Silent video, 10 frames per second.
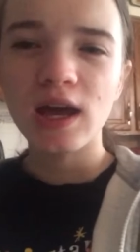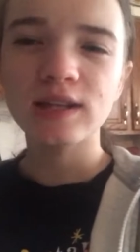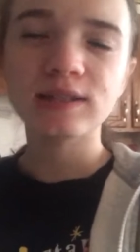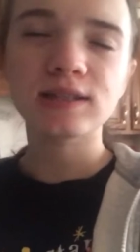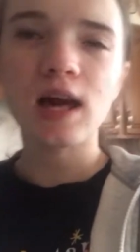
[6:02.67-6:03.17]
and
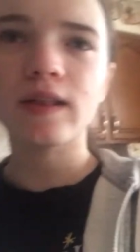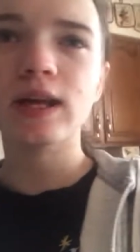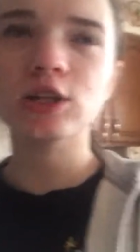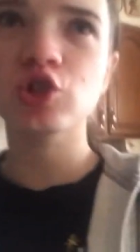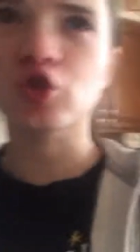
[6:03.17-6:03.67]
it's not,
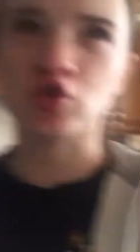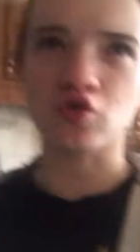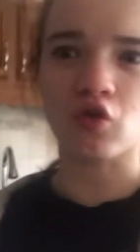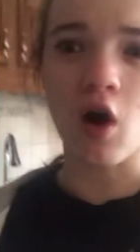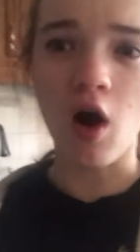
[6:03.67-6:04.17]
like, a
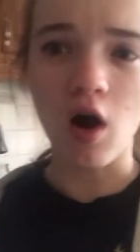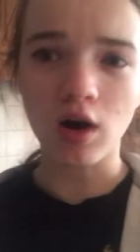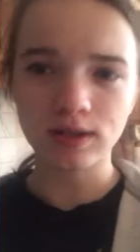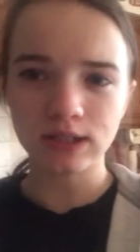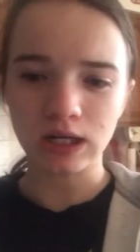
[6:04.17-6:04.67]

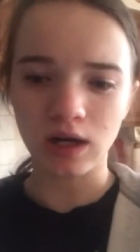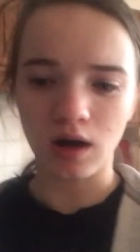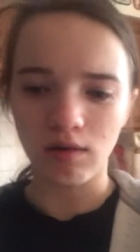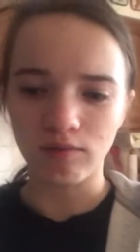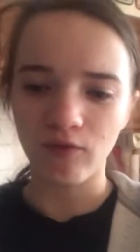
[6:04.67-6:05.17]
strong,
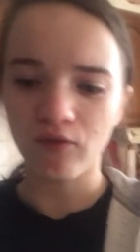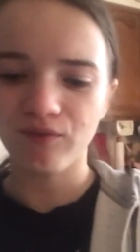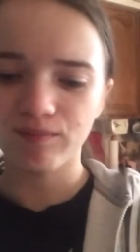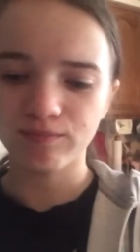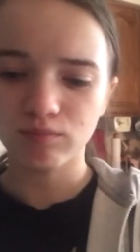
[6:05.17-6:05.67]
um,
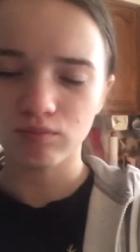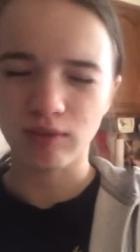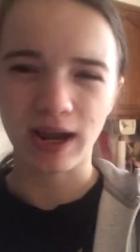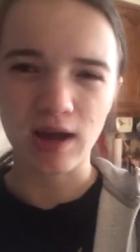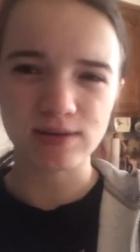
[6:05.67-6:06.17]

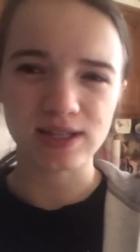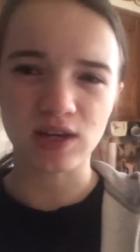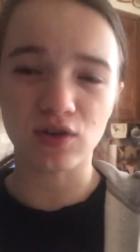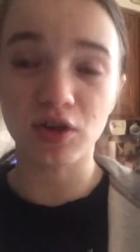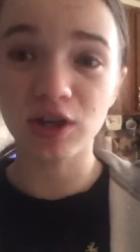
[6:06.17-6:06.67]
like I was
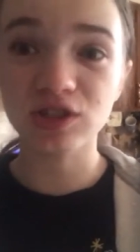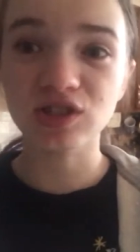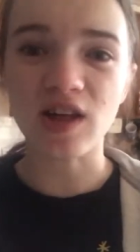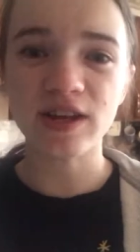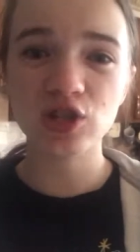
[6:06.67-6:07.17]
saying earlier, it's
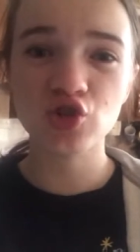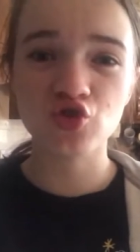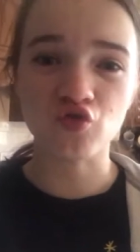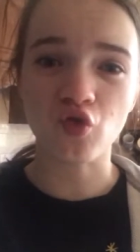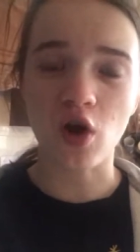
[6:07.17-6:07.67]
not, like, a
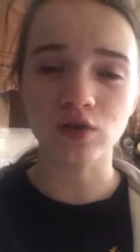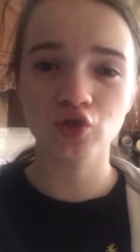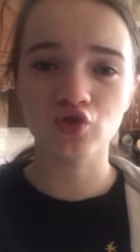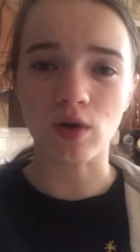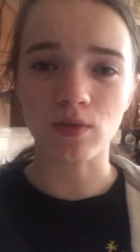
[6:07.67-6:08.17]
strong
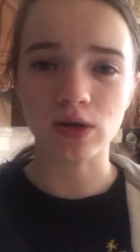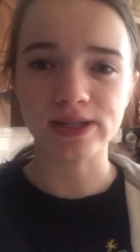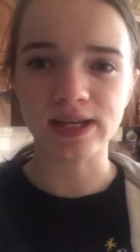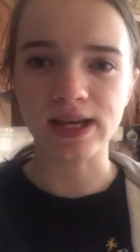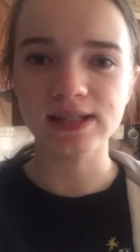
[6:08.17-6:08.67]
strawberry
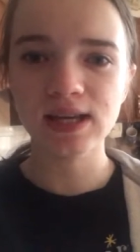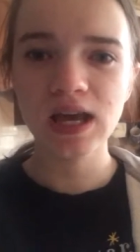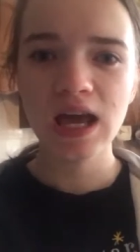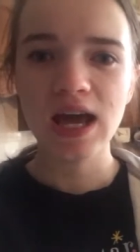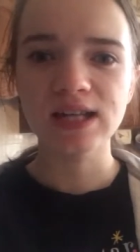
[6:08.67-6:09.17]
taste.
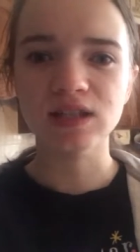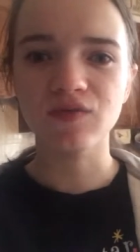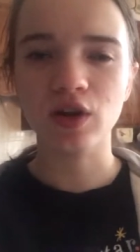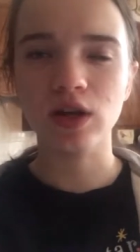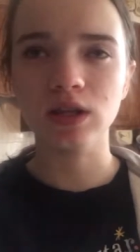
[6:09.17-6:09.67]
It's a
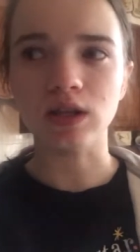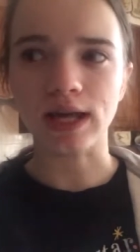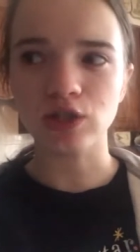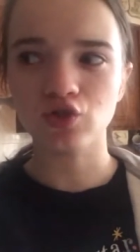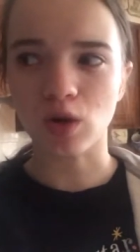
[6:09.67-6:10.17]
very
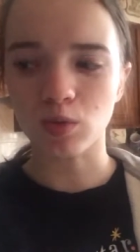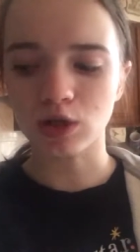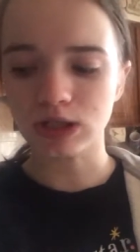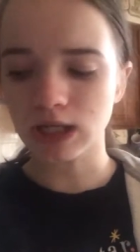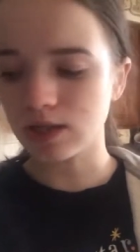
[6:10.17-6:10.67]
light
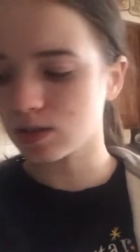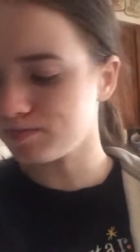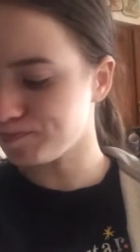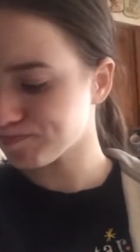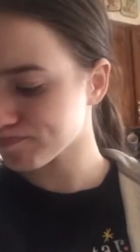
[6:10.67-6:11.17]
strawberry
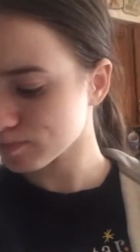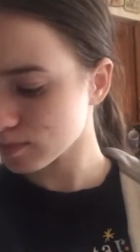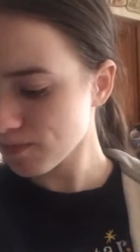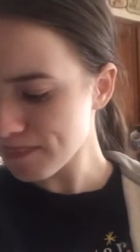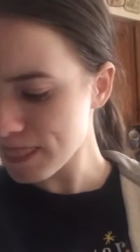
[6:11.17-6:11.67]
taste.
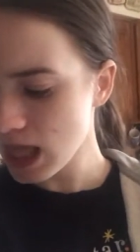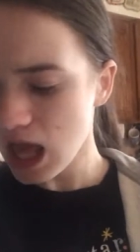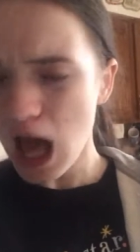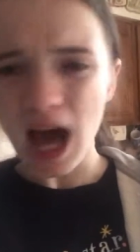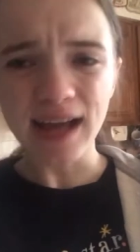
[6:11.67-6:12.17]

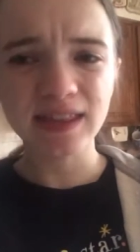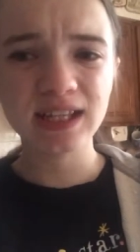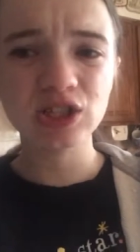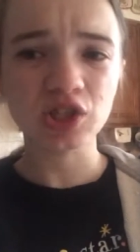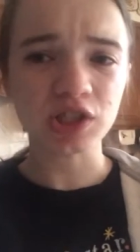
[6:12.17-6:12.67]
I
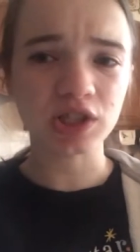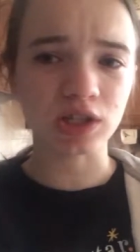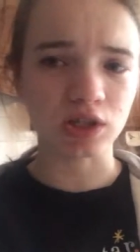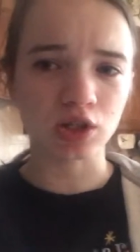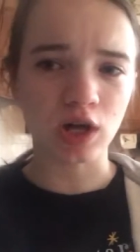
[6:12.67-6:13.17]
think it's just
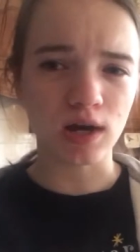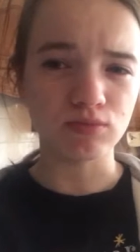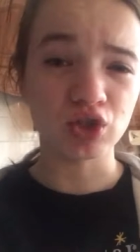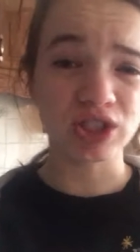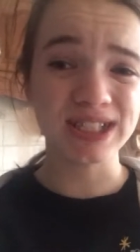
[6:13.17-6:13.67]
the
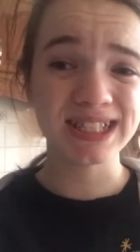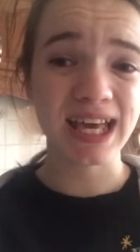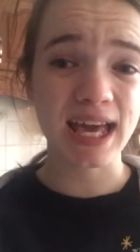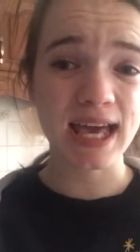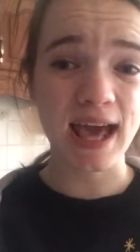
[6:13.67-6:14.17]
um,
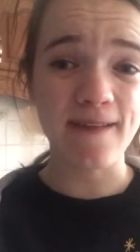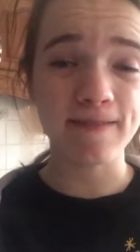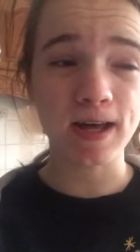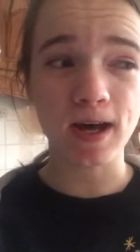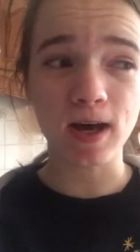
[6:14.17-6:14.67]
cheesecake
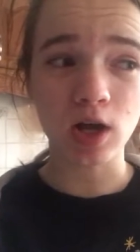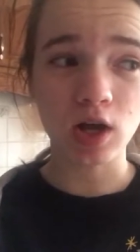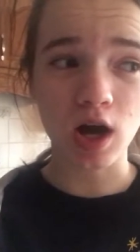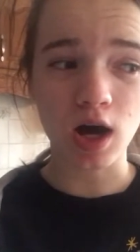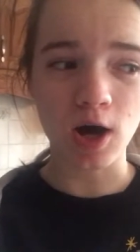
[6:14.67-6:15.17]
and the
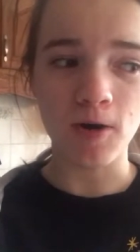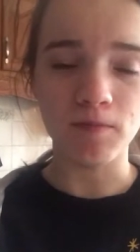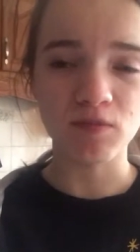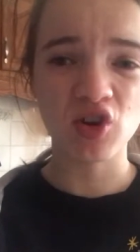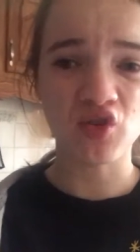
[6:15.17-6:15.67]

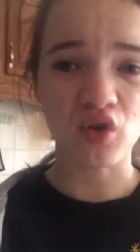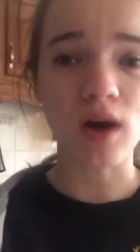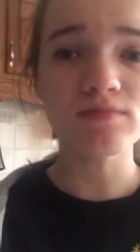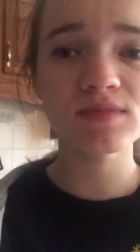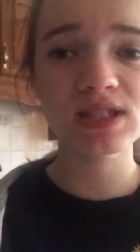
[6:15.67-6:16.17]
um,
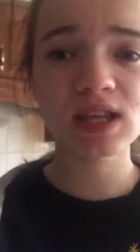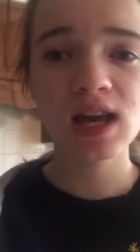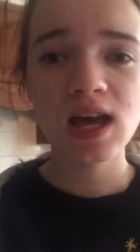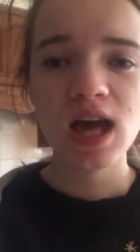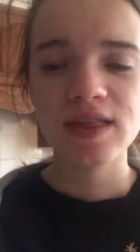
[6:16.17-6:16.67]
crumbs
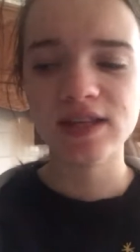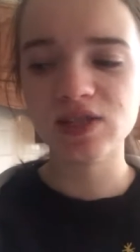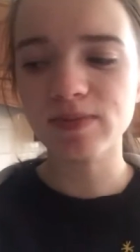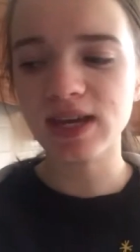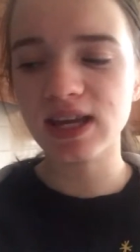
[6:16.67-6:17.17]
that
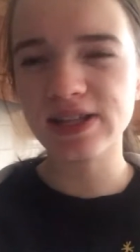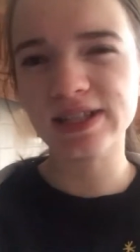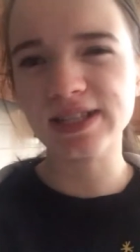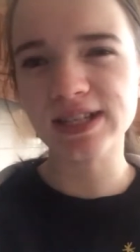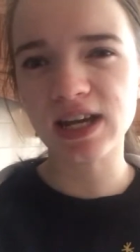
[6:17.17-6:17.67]
is making it
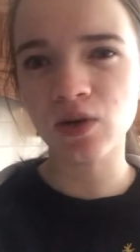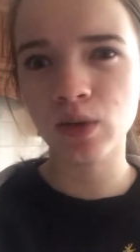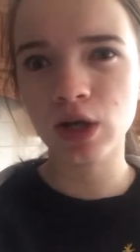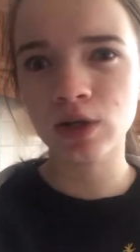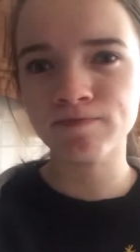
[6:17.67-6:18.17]
taste kind of
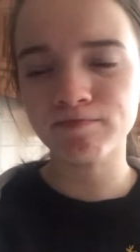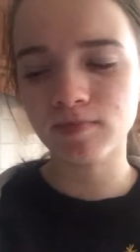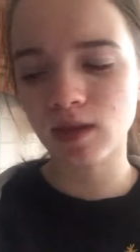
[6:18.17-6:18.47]
weird.